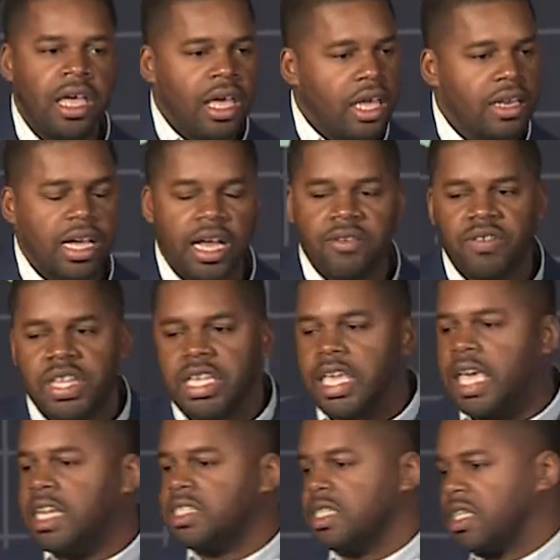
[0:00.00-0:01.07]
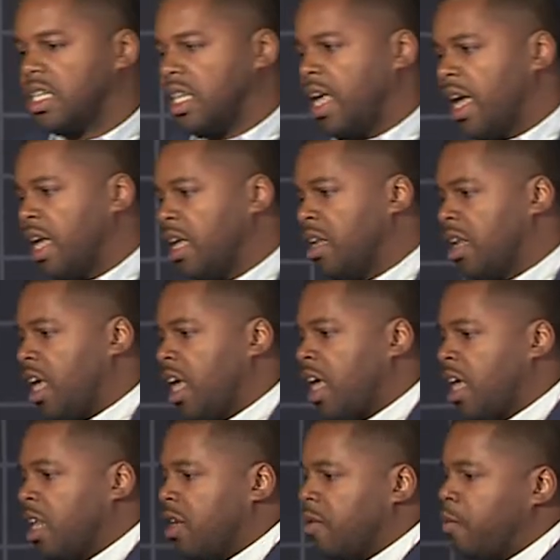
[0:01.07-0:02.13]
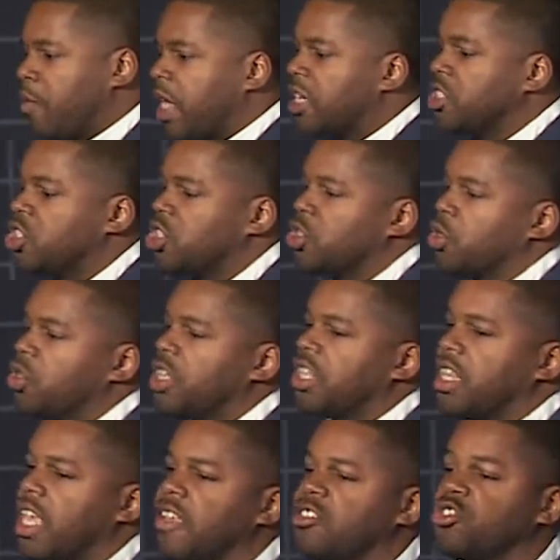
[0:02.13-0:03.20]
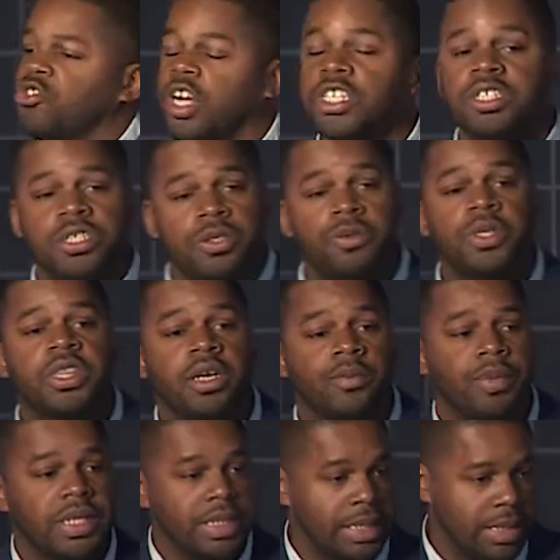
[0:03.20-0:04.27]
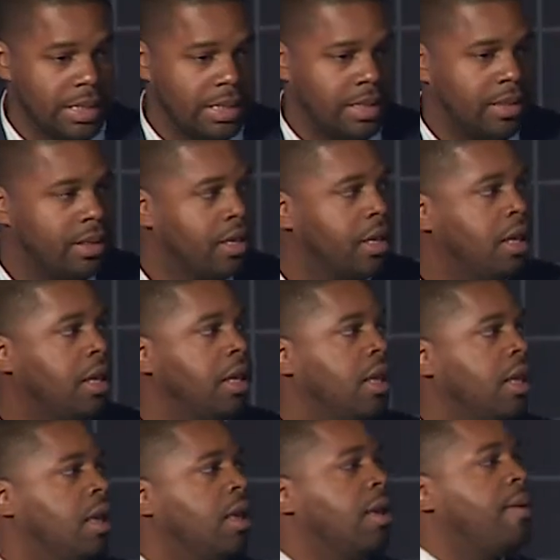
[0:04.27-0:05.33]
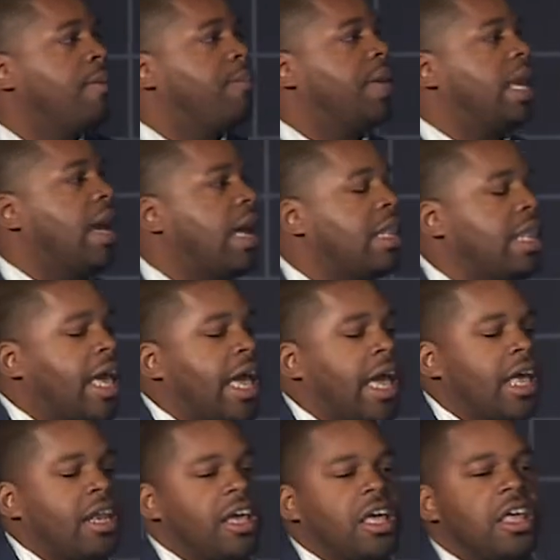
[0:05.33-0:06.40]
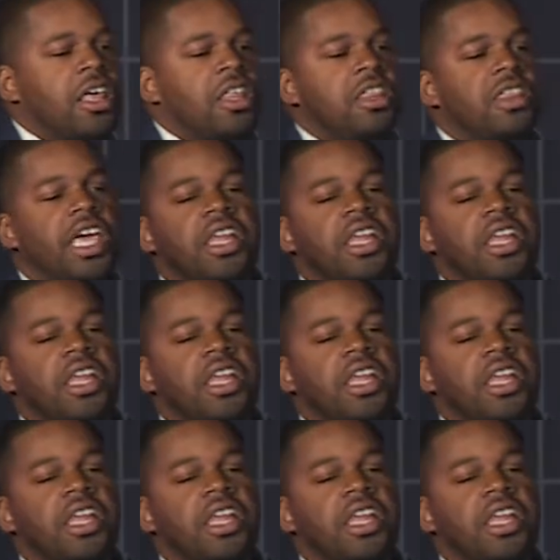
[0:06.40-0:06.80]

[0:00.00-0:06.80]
in kind of engaging the client and making sure that they trust you with their business. Beyond that, they